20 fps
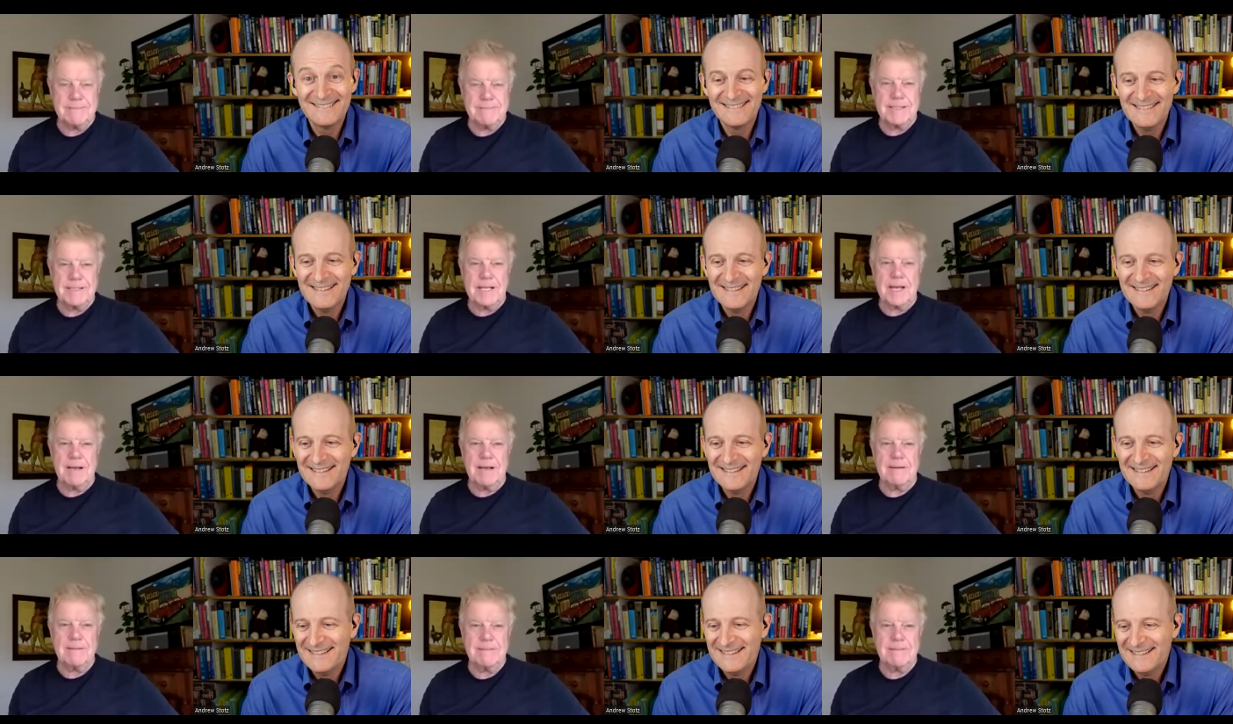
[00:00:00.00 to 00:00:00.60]
Speaker 1: Yeah.
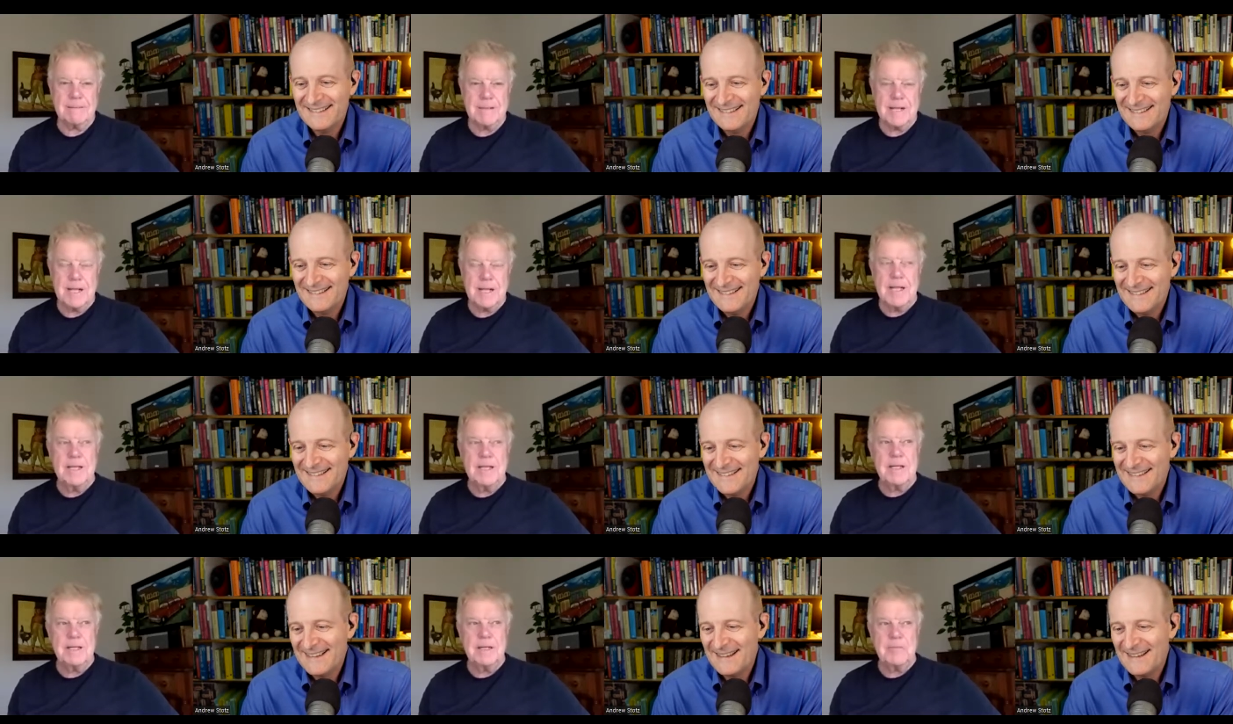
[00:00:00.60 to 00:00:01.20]

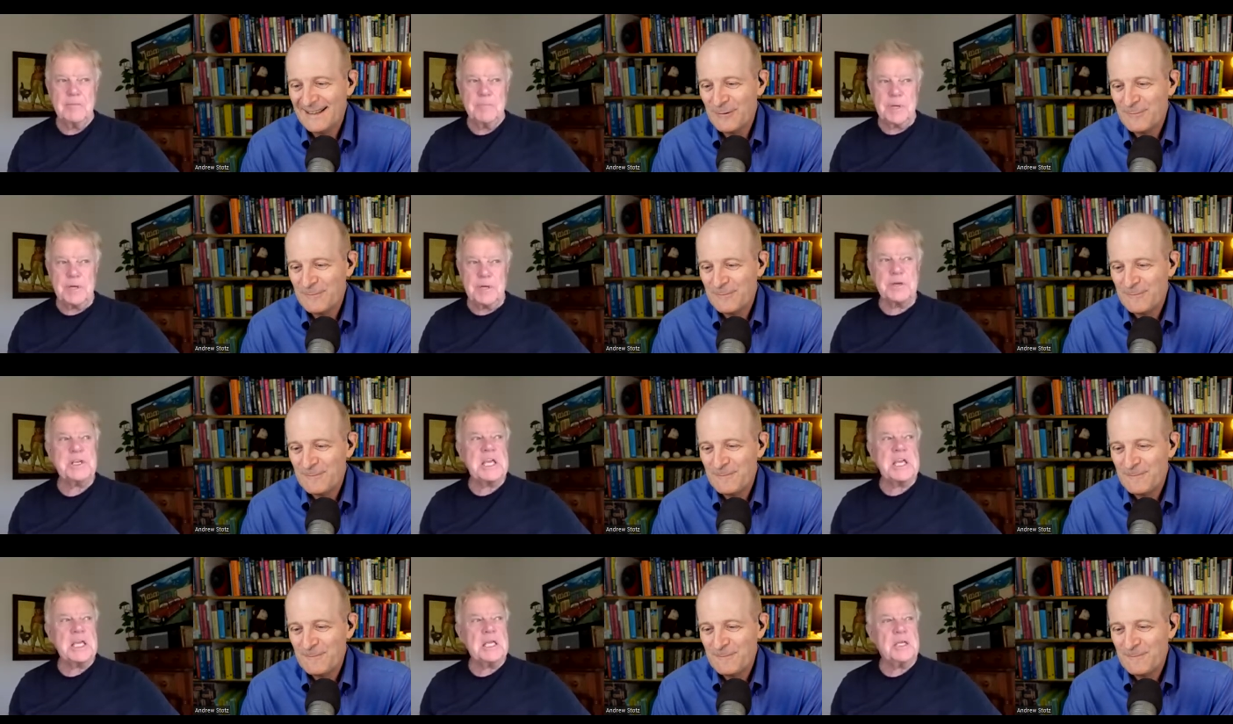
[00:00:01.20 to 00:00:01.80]
Um, but your
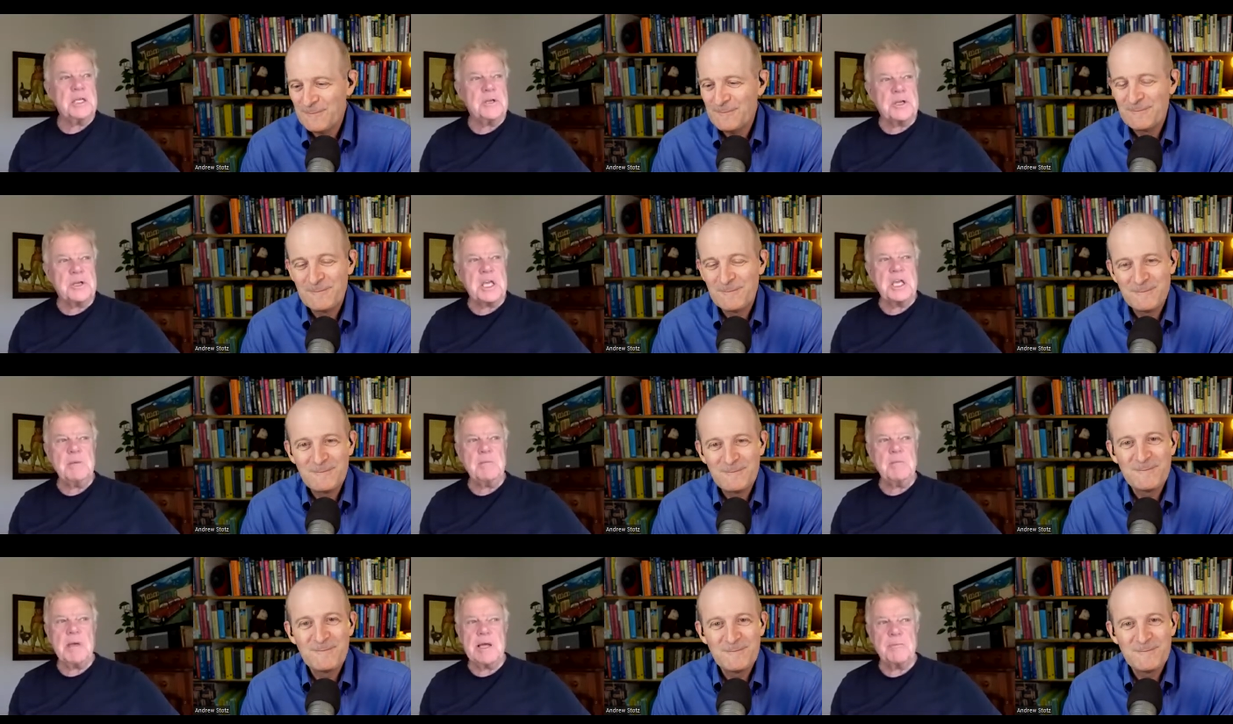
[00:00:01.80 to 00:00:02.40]
your
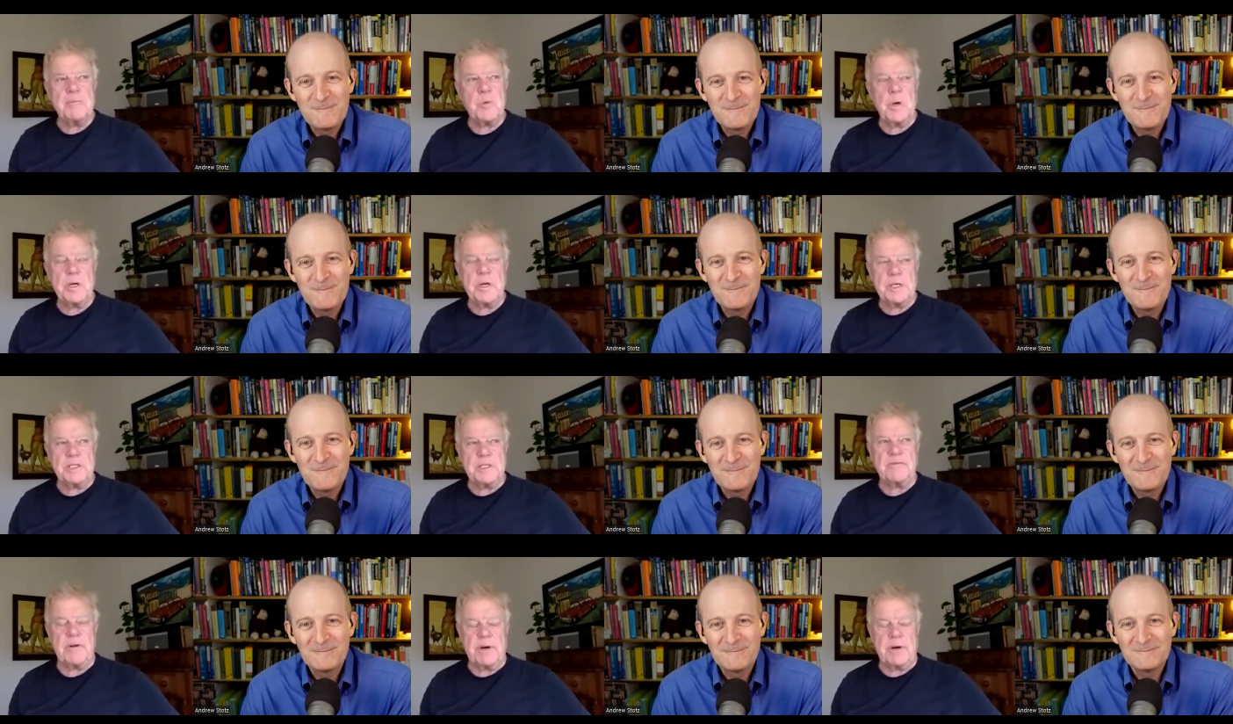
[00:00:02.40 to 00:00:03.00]
key man point
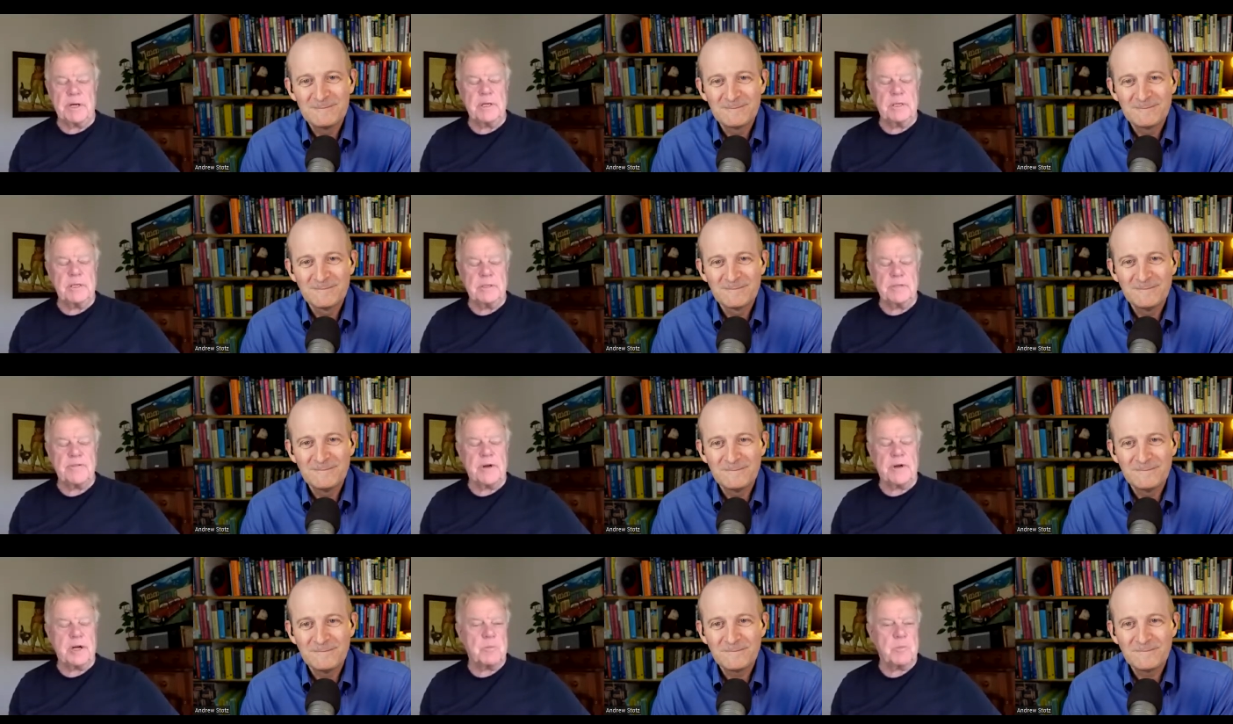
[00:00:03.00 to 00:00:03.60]
is very is
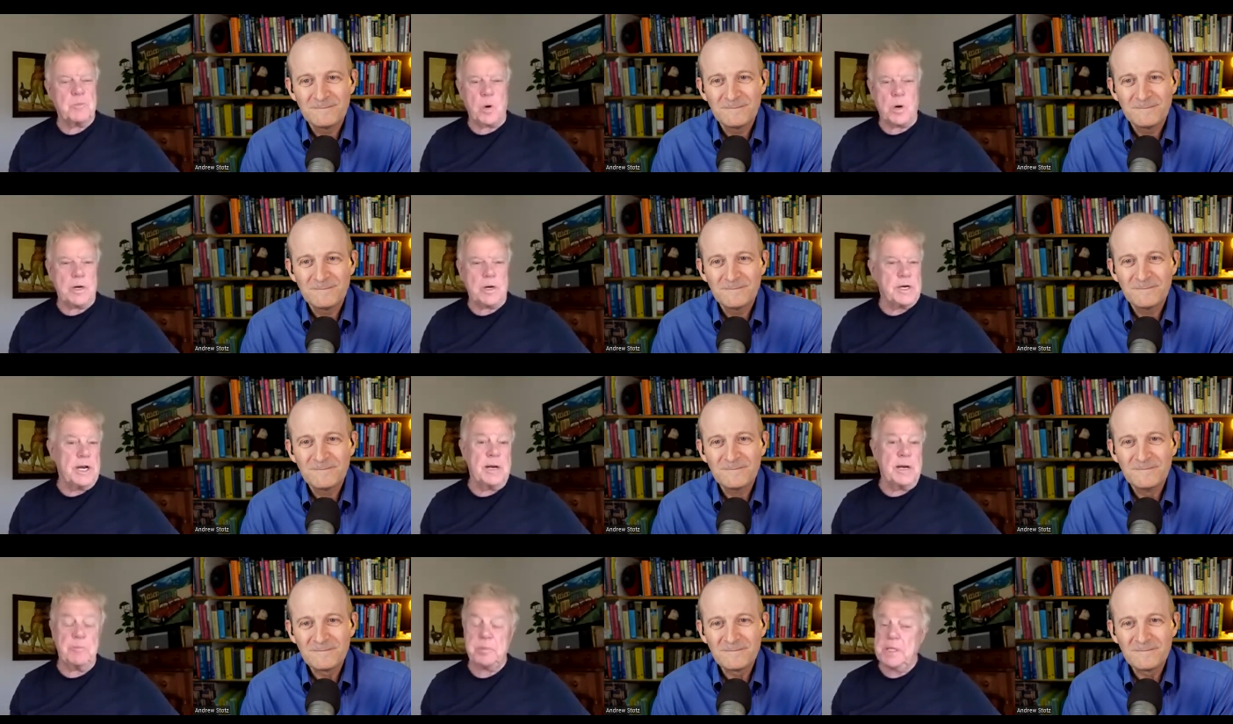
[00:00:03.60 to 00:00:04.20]
very important,
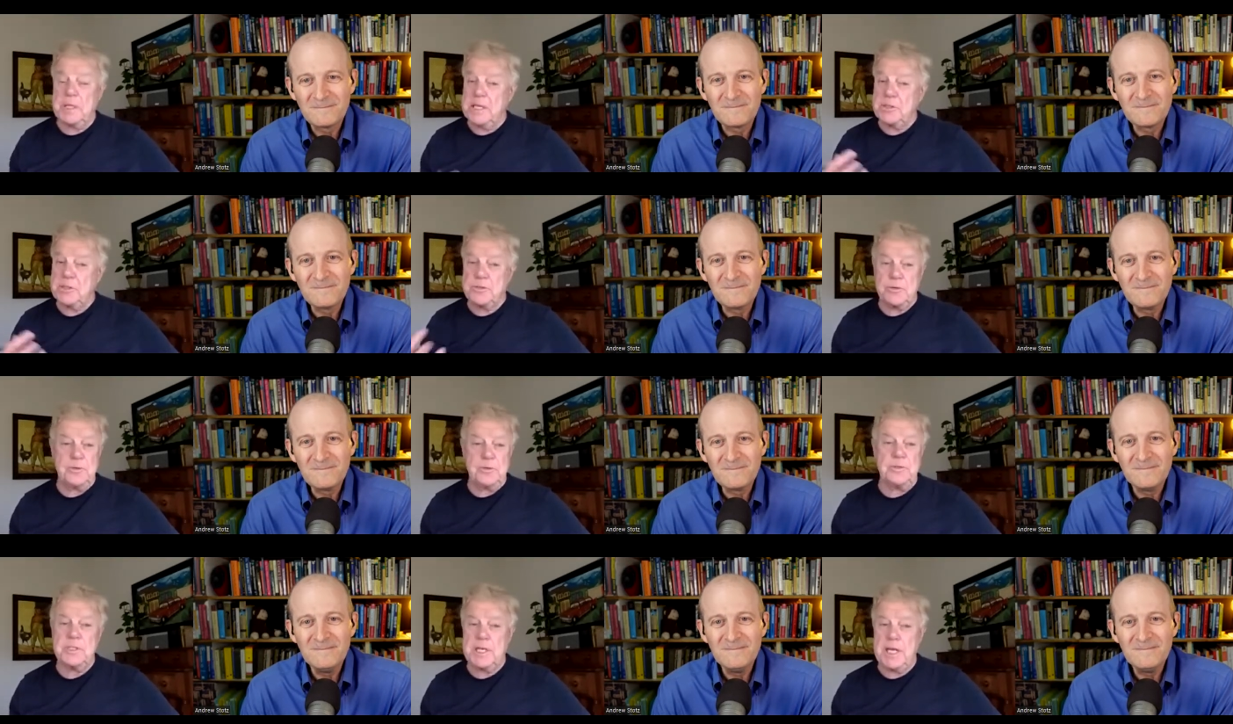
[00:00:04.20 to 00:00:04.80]
and it plays
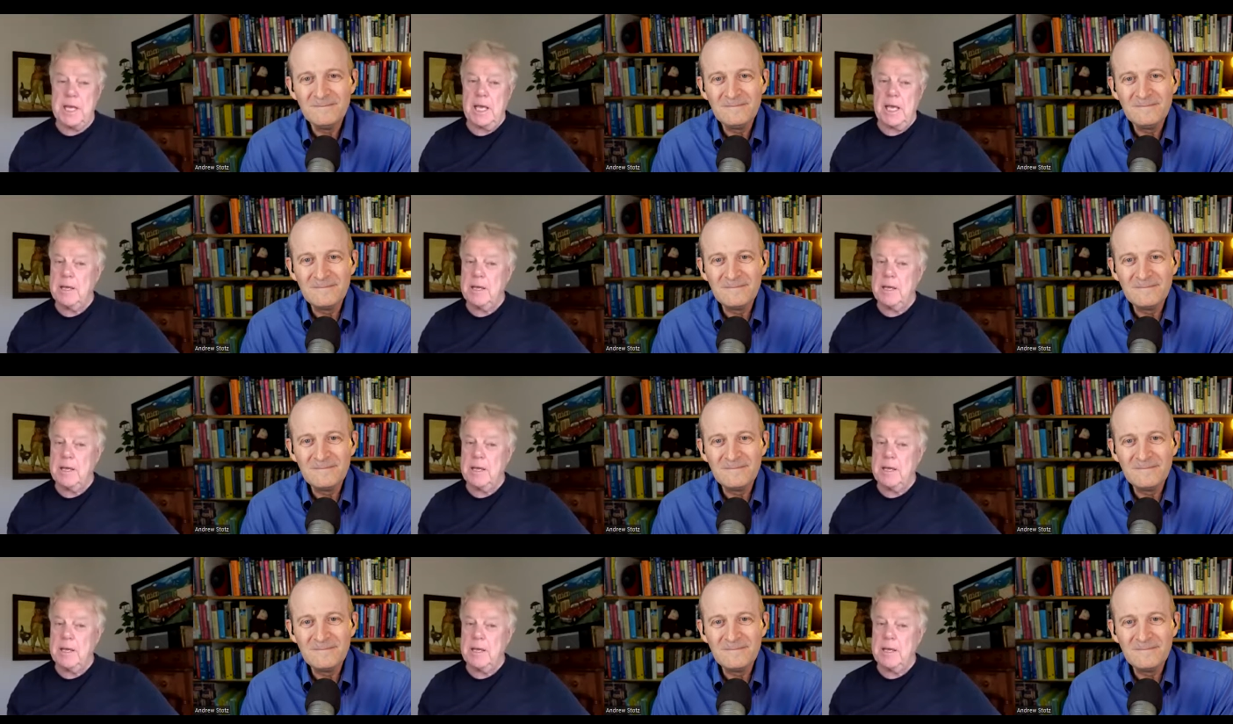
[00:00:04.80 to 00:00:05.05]
true today.